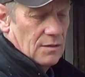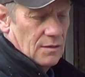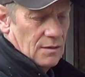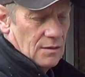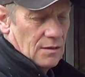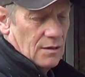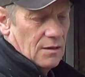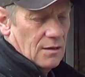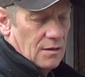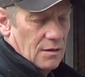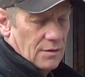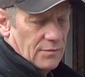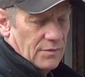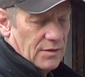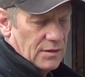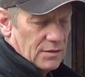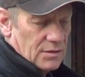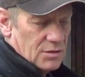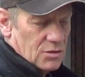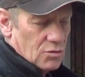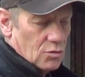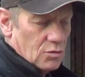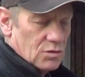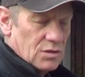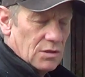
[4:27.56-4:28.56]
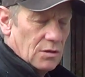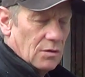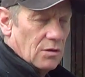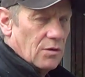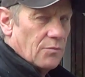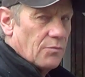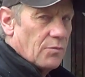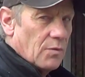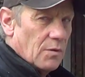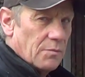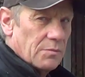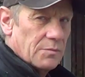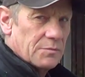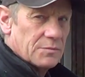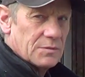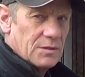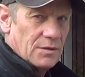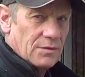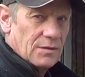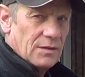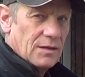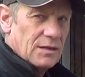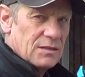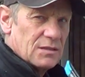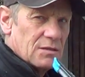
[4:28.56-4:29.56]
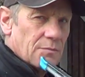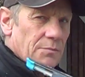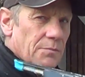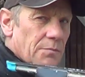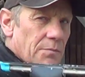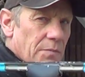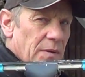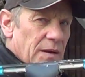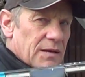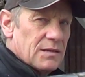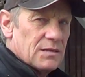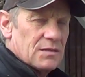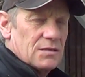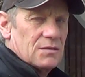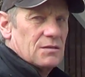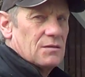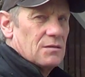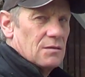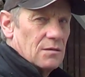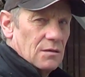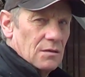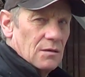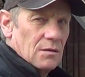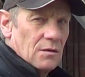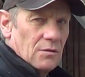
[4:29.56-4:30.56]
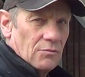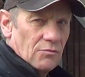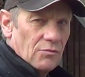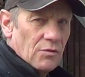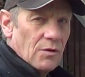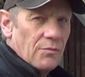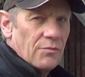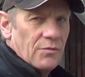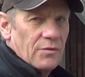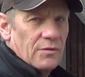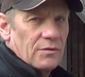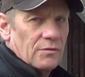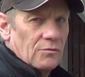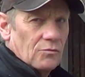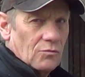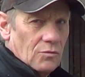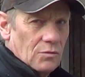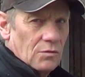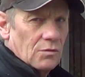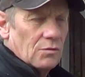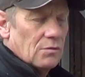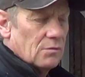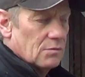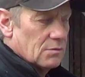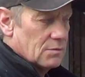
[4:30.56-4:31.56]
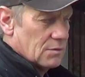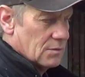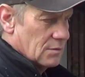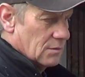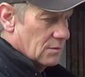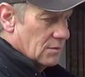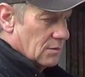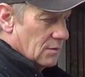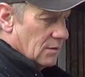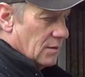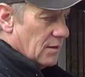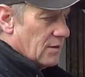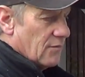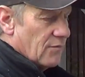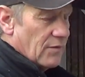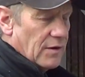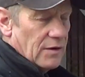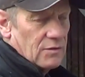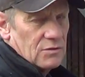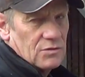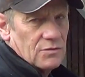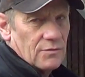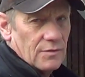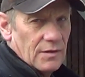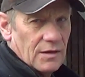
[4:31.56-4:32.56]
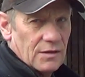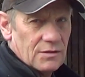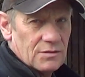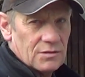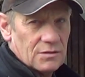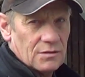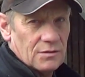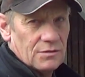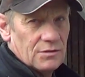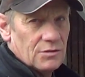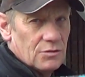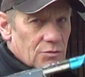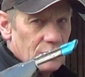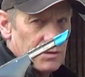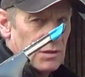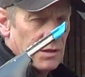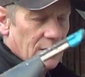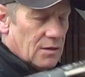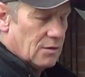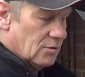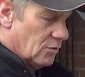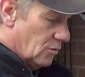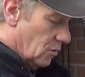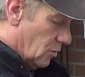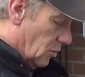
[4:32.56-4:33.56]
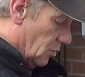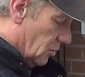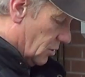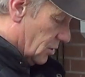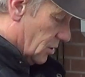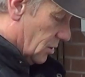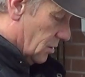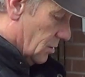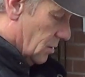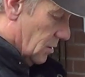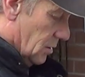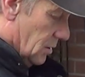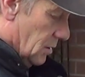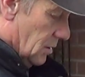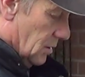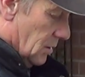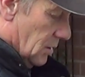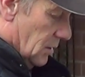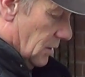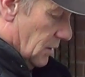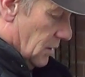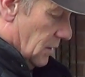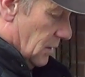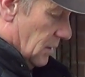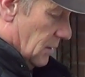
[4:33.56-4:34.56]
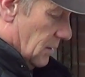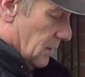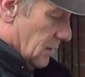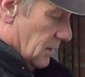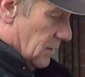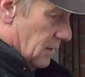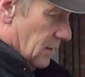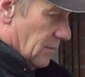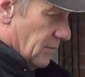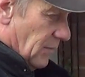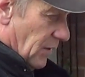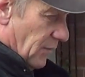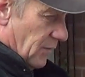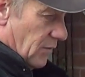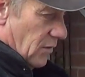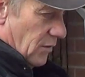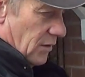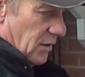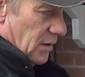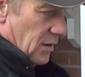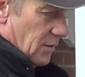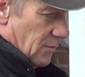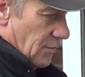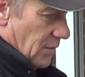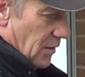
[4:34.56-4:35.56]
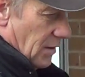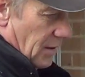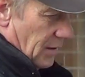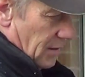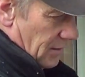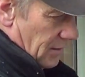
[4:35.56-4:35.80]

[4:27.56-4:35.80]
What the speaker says: That sorts a lot of problems. I think that's the best rubber in the world. I can vouch for that because I use that a lot. I've got it in my